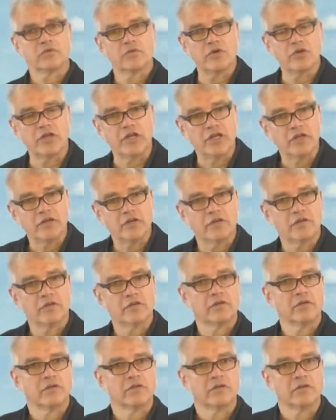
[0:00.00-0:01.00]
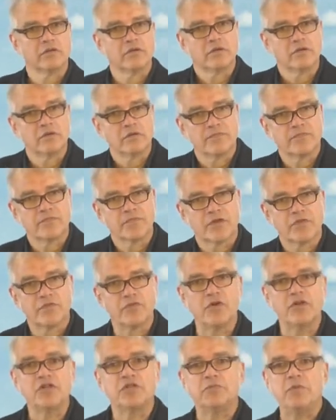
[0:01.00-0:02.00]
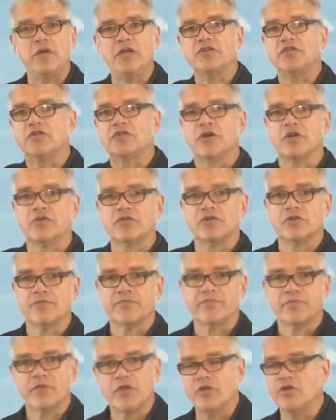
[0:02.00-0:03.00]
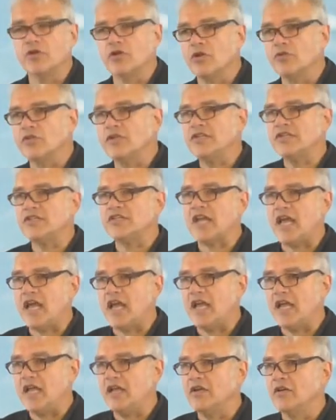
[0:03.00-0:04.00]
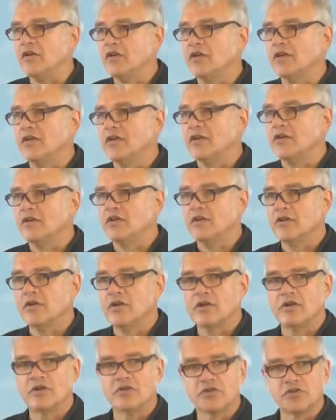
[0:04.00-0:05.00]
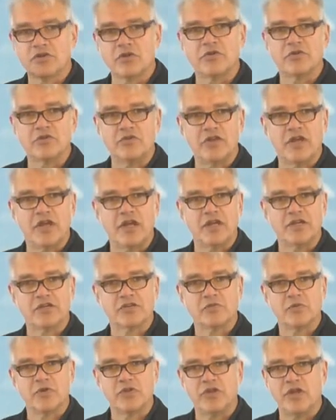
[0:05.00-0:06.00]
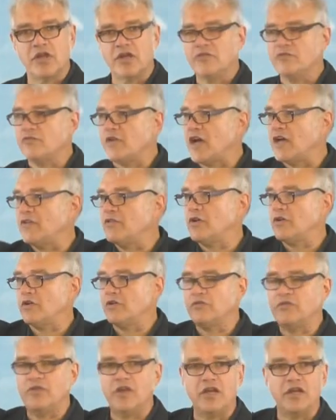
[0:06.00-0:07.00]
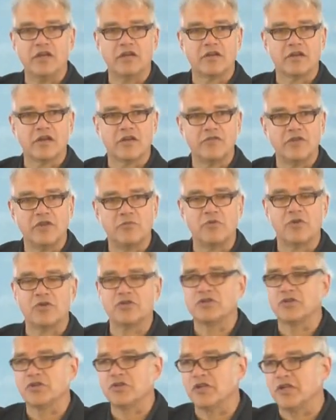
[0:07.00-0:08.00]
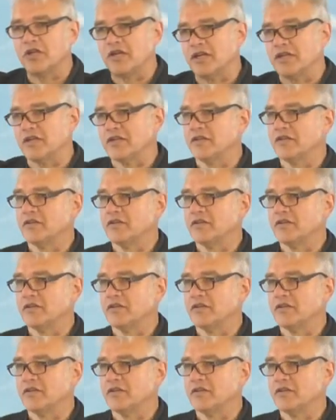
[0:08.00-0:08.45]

Really. Free speech zones. You can only say certain things within 500 feet of the abortion clinic.